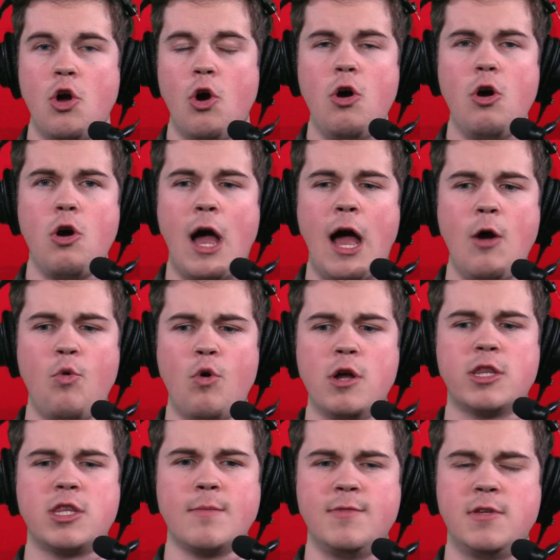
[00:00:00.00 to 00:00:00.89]
oh, I
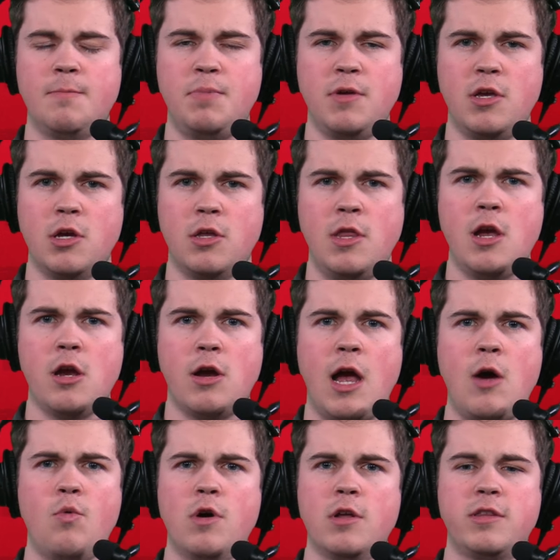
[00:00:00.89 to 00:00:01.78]
want them to be in there.
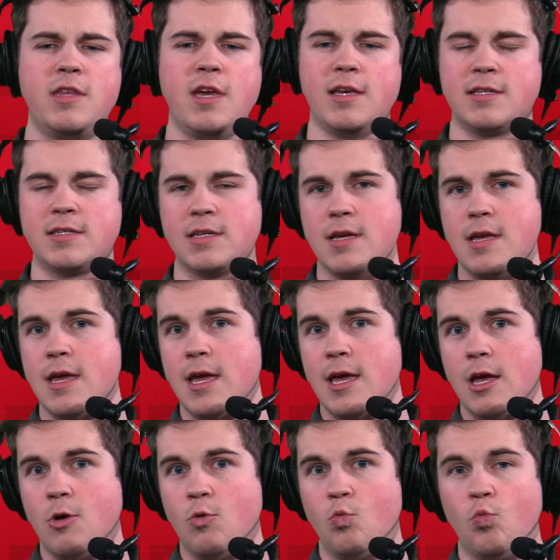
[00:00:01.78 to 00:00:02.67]
I want this.
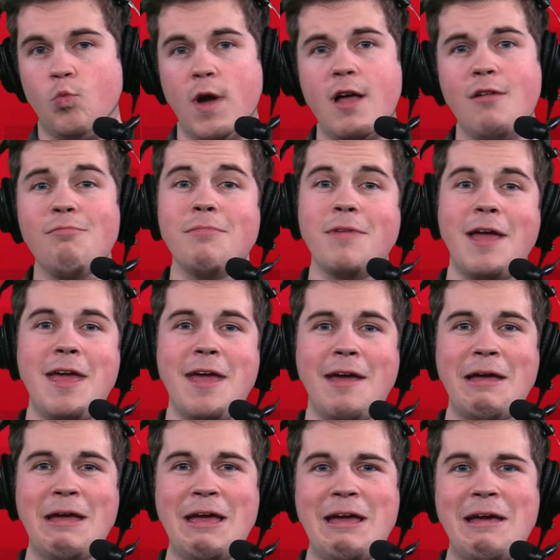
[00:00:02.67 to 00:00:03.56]
Well,
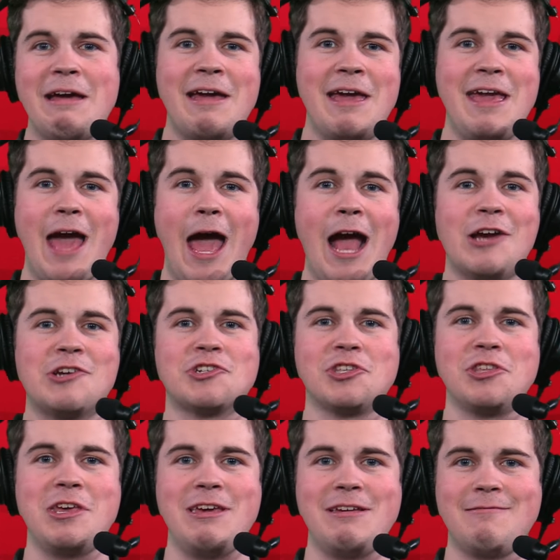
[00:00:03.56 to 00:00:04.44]
he
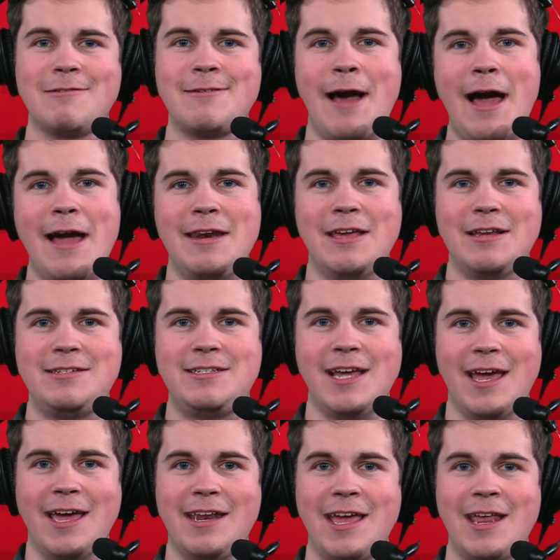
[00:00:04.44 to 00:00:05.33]
actually kind of
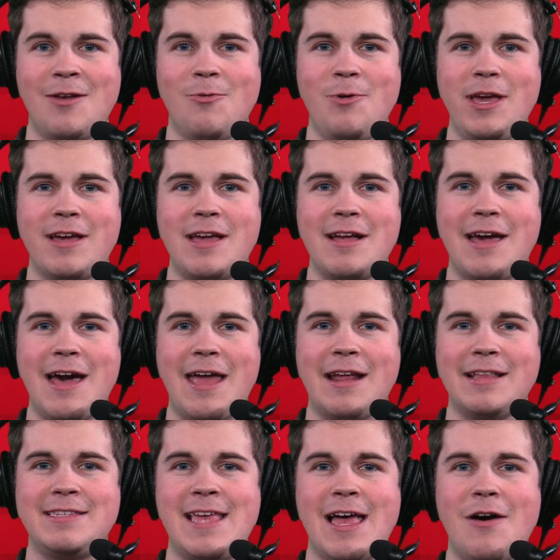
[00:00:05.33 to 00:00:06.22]
did, and we can
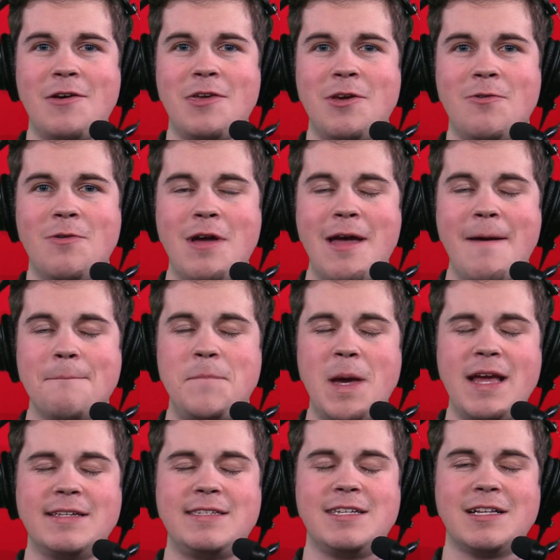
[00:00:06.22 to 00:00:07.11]
kind of tell you
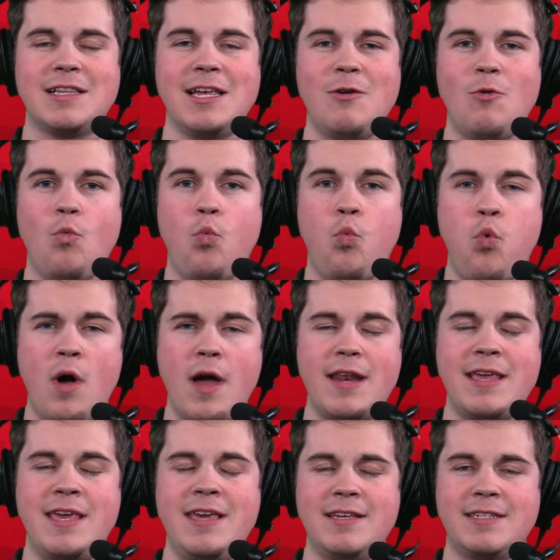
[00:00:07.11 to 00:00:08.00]
basically
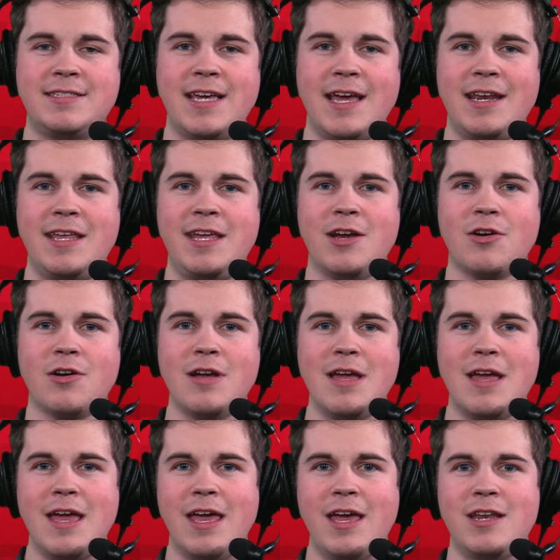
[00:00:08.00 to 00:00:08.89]
what he said here
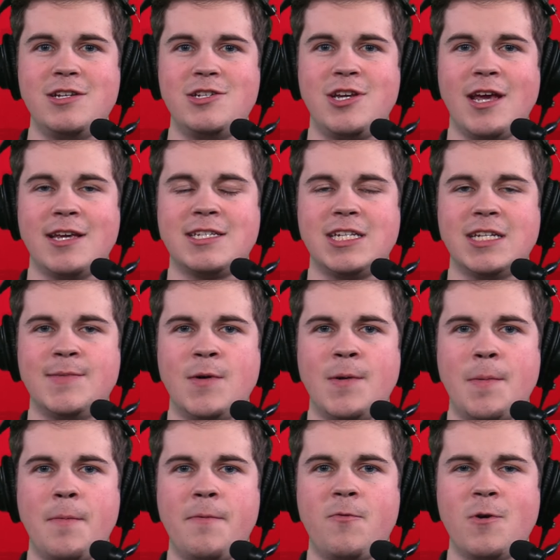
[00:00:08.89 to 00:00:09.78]
in just a
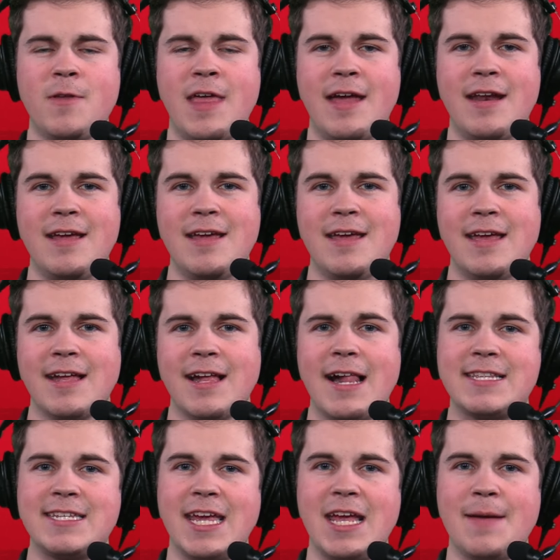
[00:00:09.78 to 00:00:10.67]
moment. But before that,
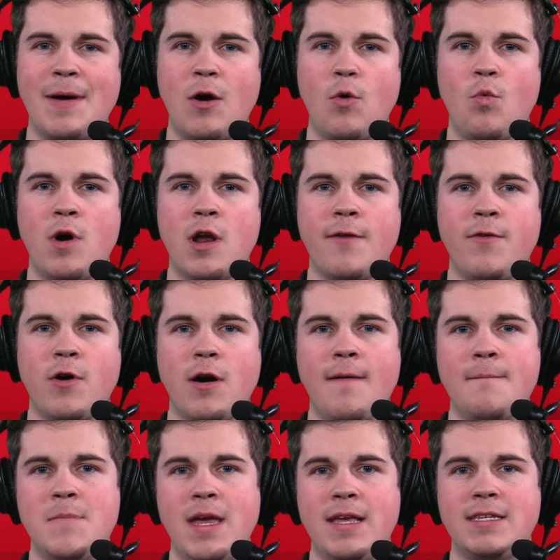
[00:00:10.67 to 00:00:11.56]
Got to tell you about one of our
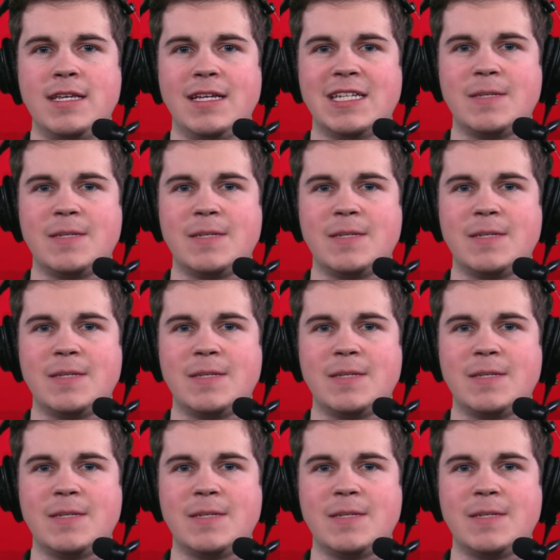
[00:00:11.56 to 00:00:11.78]
amazing